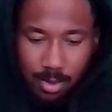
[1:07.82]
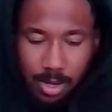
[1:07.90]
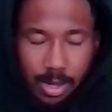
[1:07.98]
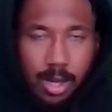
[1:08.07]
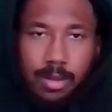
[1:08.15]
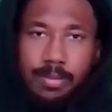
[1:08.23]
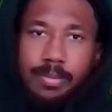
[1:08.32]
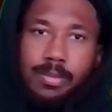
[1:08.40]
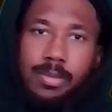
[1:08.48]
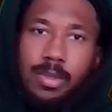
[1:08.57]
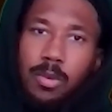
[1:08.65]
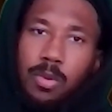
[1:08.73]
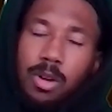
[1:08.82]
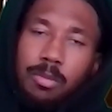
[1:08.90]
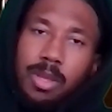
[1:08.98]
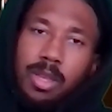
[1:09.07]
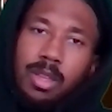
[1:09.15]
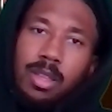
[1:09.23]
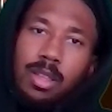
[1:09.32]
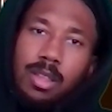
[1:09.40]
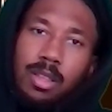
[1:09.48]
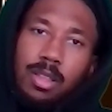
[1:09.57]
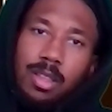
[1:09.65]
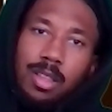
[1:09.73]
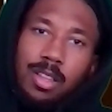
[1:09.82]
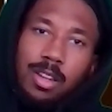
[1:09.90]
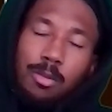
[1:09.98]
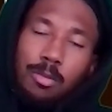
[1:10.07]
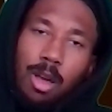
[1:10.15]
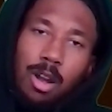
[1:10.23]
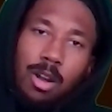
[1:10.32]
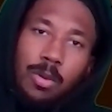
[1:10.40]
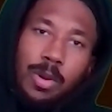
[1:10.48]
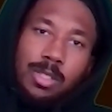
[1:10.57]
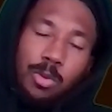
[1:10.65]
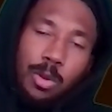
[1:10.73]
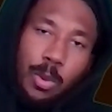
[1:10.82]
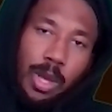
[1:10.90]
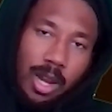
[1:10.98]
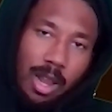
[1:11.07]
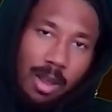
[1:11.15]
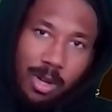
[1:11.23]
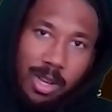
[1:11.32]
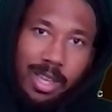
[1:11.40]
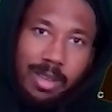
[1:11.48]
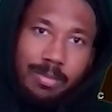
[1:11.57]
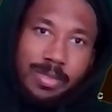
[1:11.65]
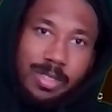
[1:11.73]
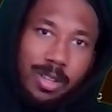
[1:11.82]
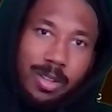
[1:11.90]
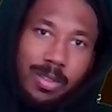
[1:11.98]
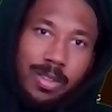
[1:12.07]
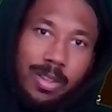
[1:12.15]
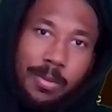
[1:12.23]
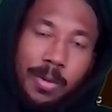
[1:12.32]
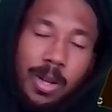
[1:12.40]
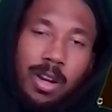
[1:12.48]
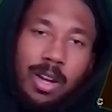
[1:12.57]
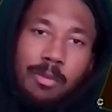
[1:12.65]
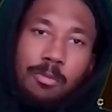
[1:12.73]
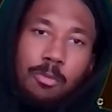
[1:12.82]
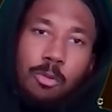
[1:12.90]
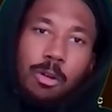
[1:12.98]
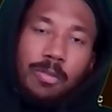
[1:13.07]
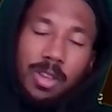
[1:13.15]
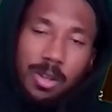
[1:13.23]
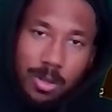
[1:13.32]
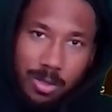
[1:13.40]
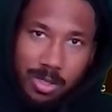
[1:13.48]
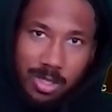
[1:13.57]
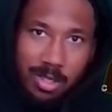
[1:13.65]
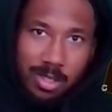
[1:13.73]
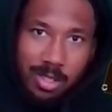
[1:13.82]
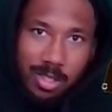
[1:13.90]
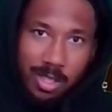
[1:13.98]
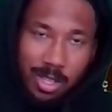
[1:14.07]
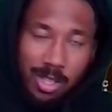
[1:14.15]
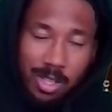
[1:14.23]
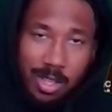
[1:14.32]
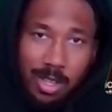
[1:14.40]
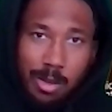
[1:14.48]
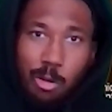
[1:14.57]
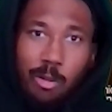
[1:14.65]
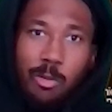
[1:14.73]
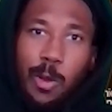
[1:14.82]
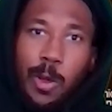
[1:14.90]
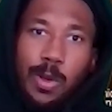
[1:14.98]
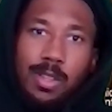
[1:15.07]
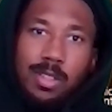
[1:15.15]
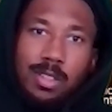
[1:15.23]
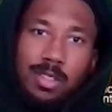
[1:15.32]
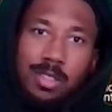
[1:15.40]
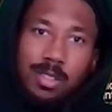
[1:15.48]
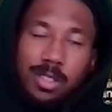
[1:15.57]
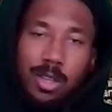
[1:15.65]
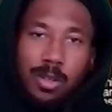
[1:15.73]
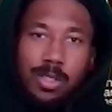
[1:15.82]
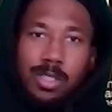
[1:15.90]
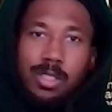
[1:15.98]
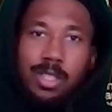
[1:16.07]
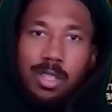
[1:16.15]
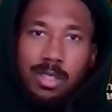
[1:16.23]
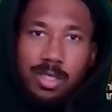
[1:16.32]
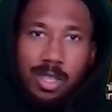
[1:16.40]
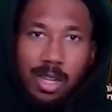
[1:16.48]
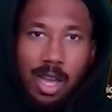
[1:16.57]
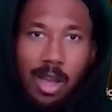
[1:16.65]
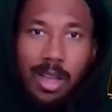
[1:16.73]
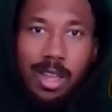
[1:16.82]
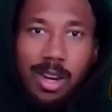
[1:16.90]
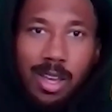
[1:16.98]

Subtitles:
Yeah, I want to be a part of the reason we win every game. So we're going to need more of those and more frequent. So just seeing how I can